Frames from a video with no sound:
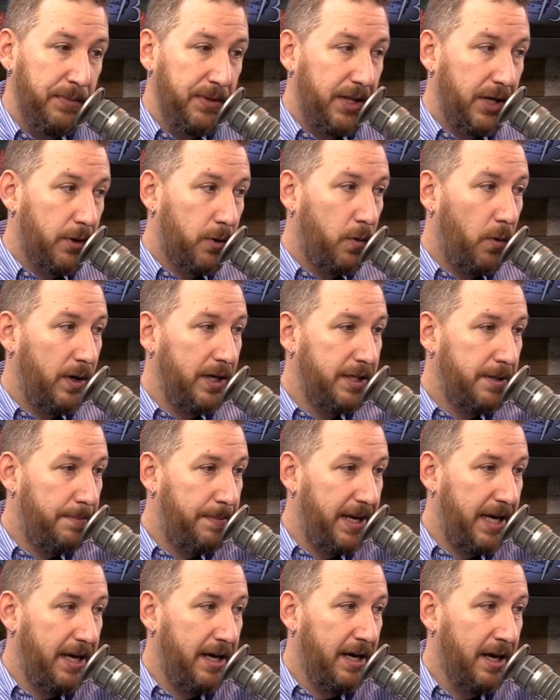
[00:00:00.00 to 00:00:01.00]
They're going to
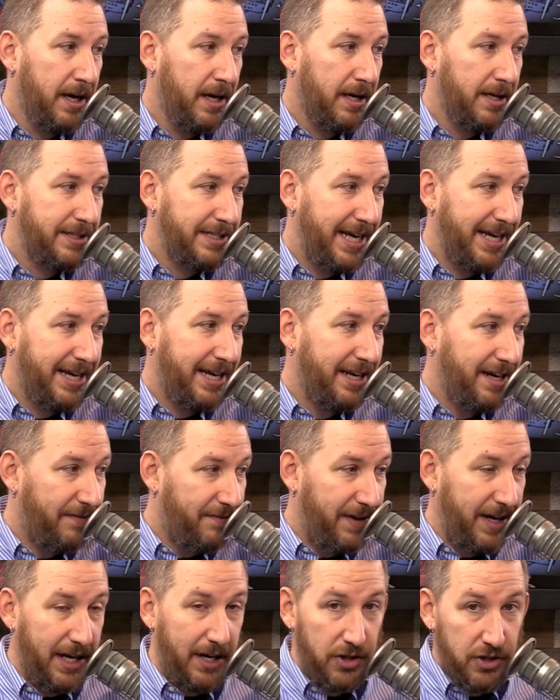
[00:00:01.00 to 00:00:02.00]
be taking
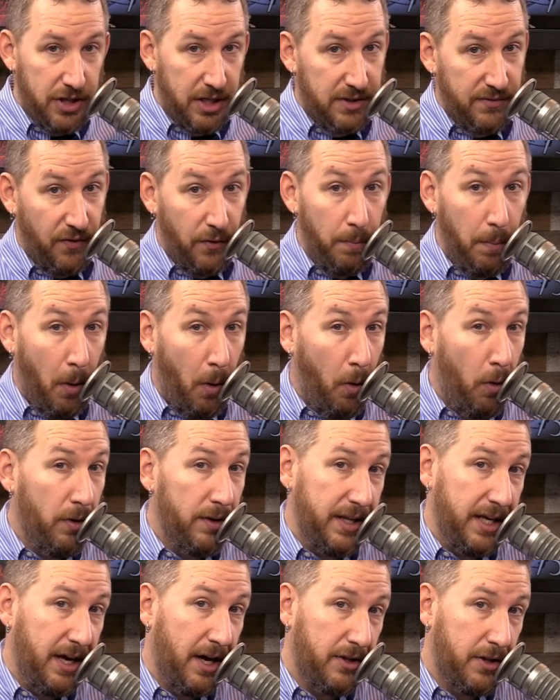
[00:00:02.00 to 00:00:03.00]
advantages from all
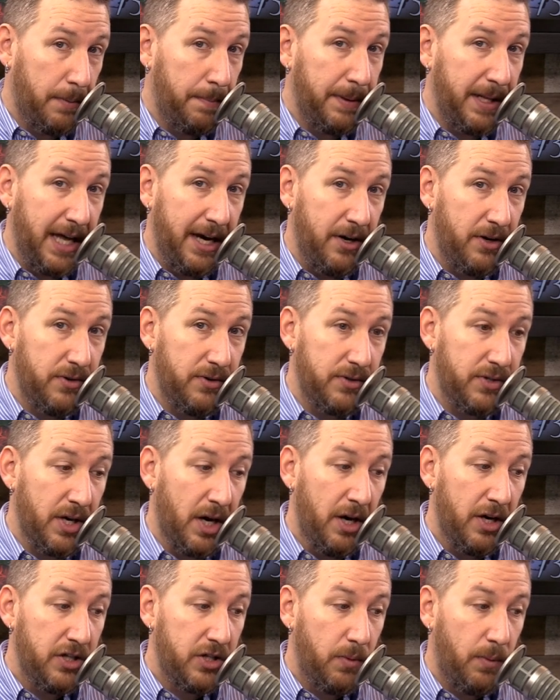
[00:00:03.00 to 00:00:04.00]
the other players,
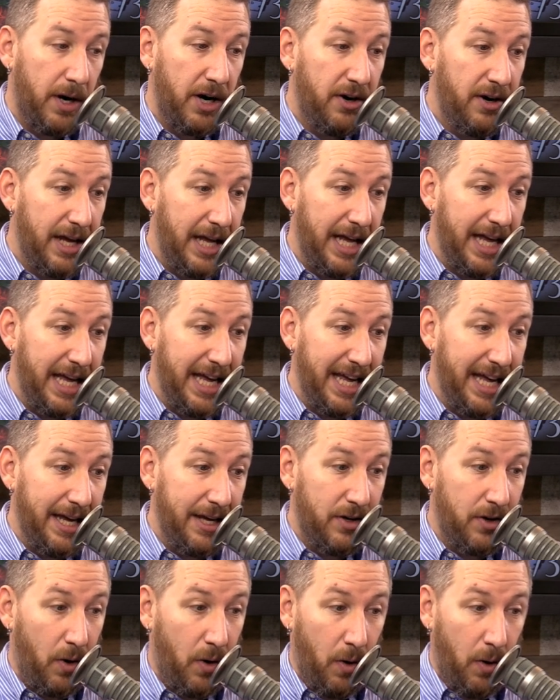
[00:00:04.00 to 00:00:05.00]
to where
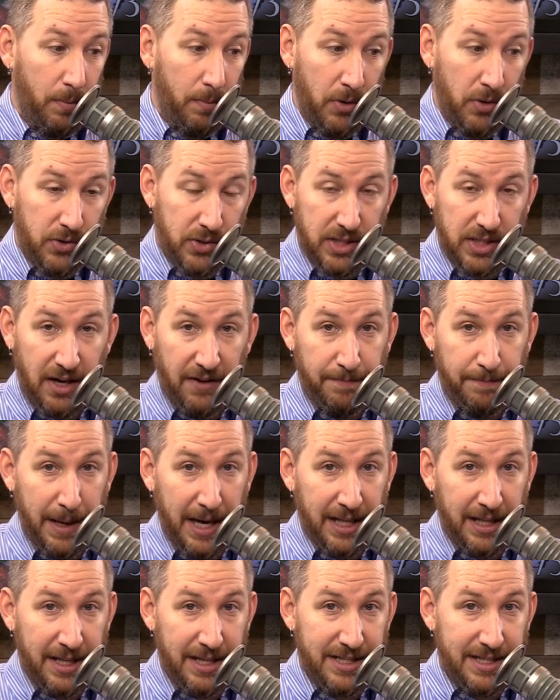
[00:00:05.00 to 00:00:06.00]
it almost
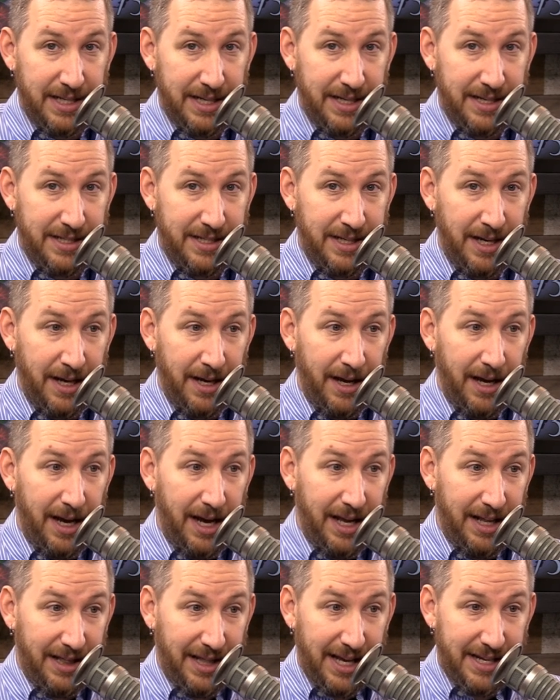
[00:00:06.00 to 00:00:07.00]
self-balances
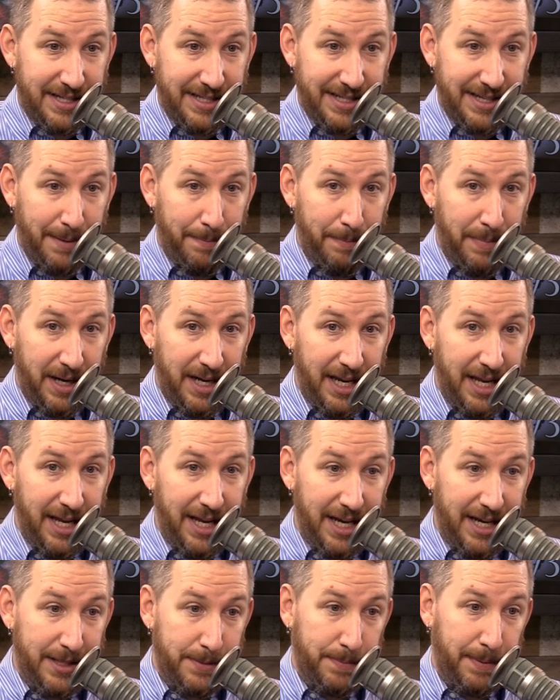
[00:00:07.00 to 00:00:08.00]
unless
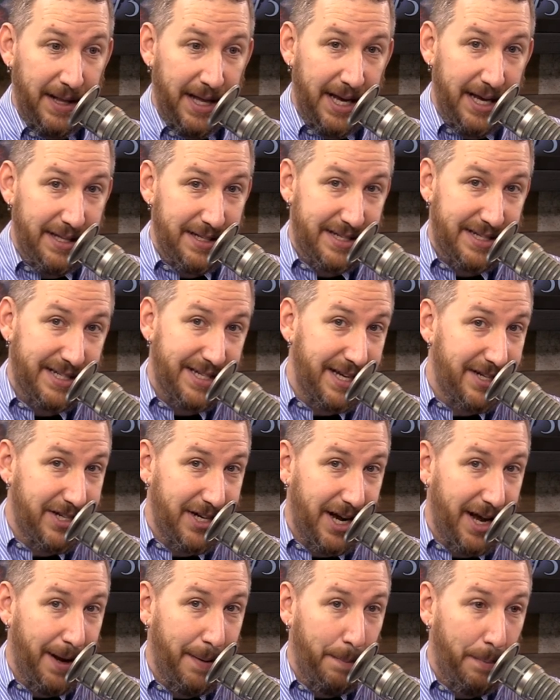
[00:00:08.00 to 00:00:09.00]
somebody is playing such
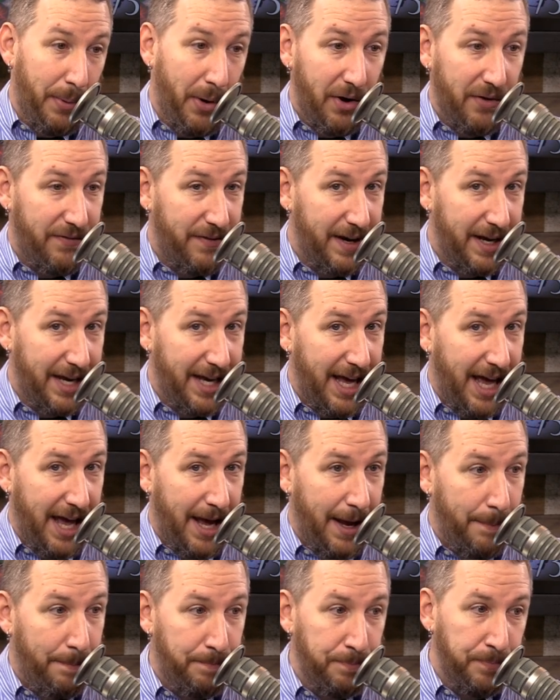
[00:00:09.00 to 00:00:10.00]
a perfect
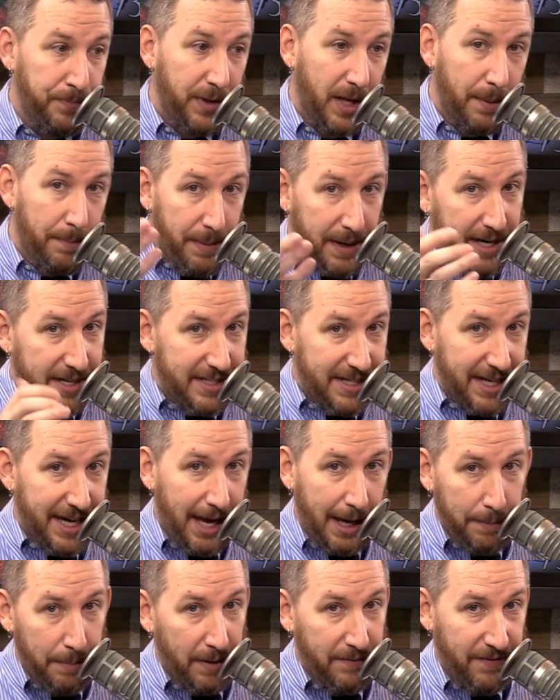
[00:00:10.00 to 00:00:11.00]
game, but it's a
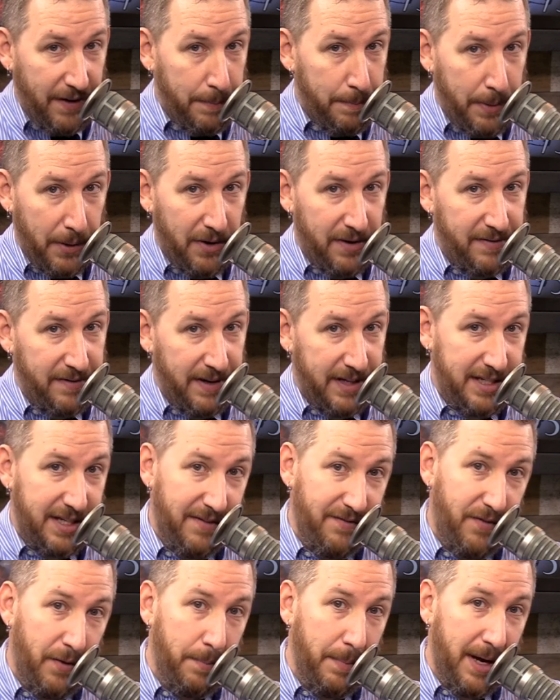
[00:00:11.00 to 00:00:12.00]
game of imperfect
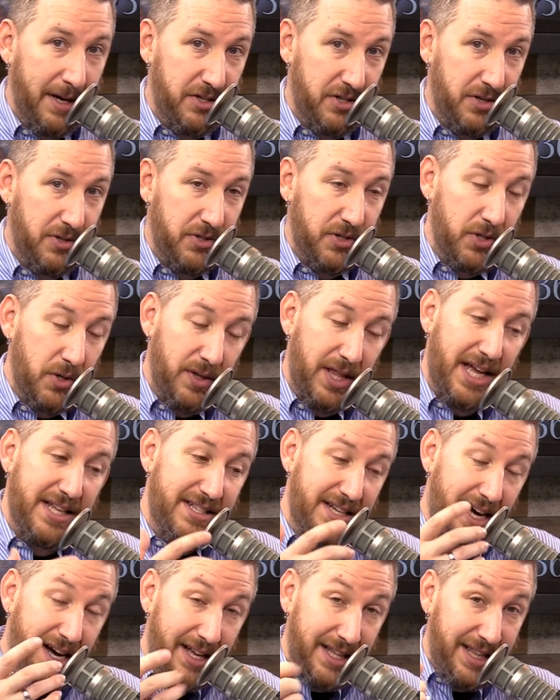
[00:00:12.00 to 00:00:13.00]
information, so
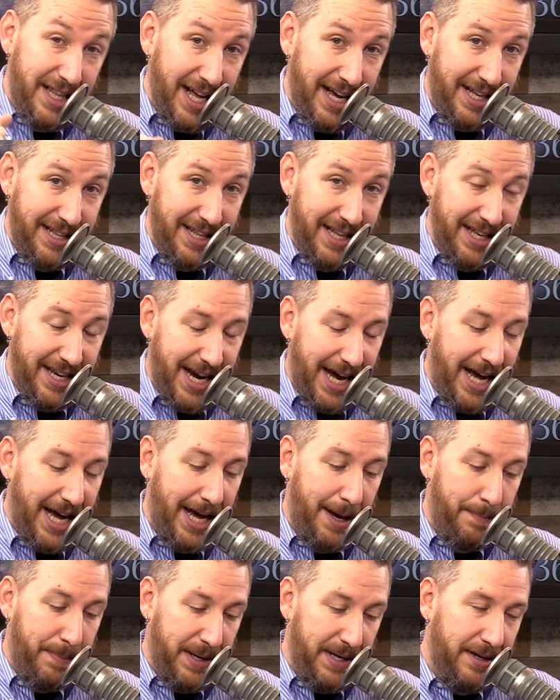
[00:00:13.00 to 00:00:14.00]
that's unlikely to
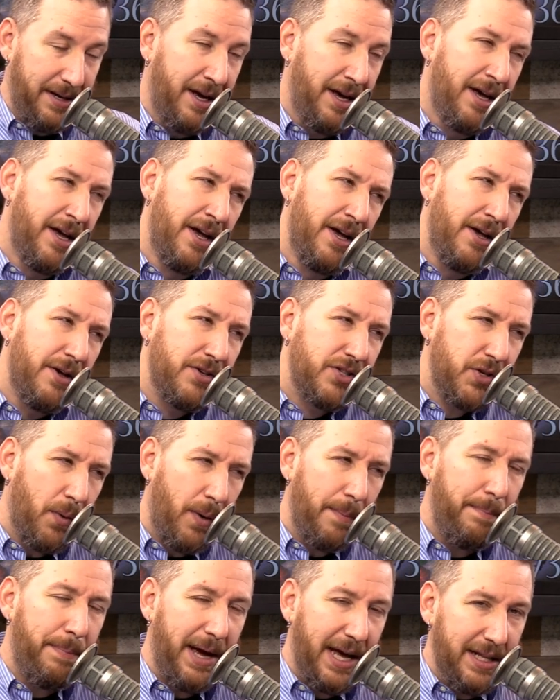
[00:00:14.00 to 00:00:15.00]
happen. So
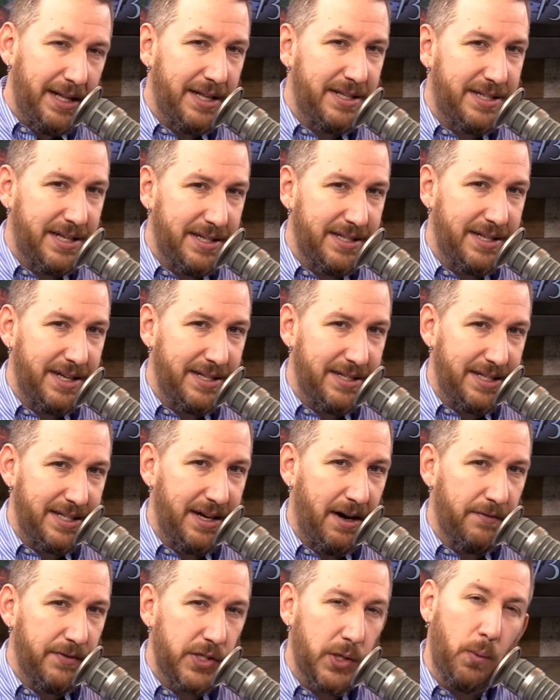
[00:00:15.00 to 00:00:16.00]
it balances
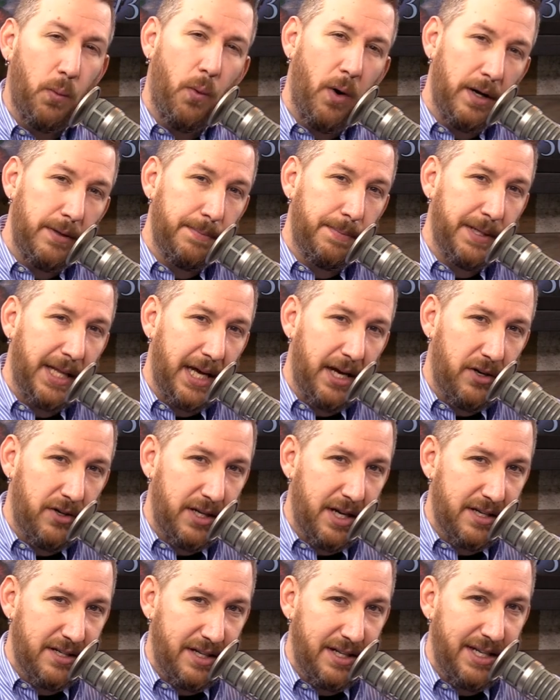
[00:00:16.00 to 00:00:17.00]
itself, so one player
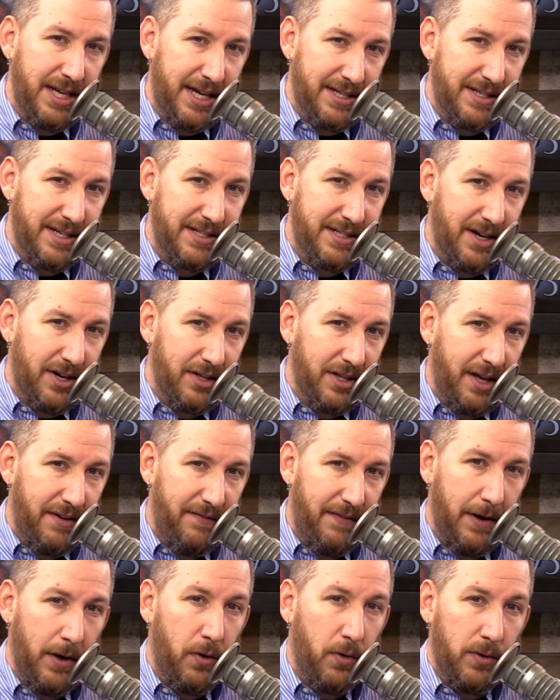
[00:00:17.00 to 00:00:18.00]
doesn't necessarily
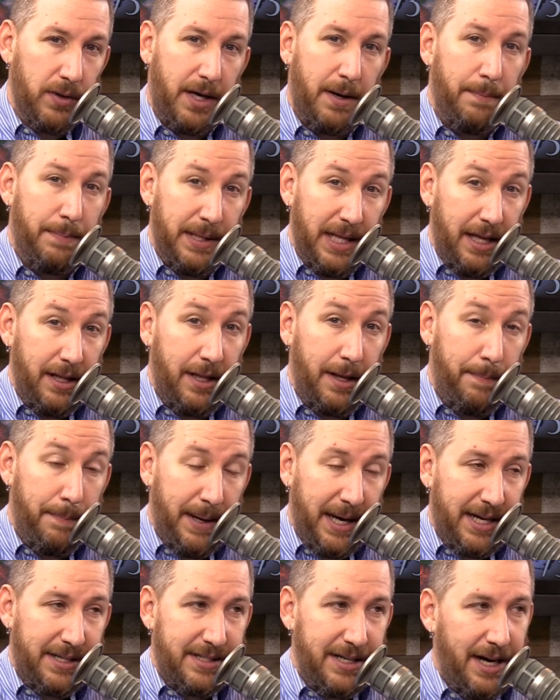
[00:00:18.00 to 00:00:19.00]
feel completely
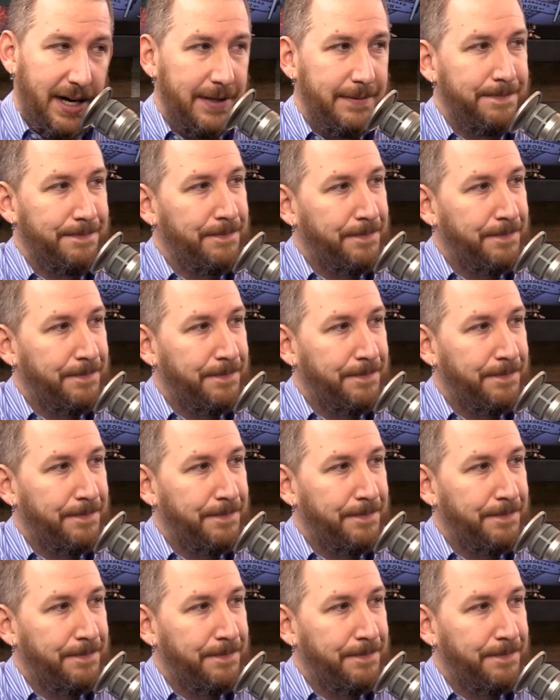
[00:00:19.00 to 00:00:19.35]
picked on.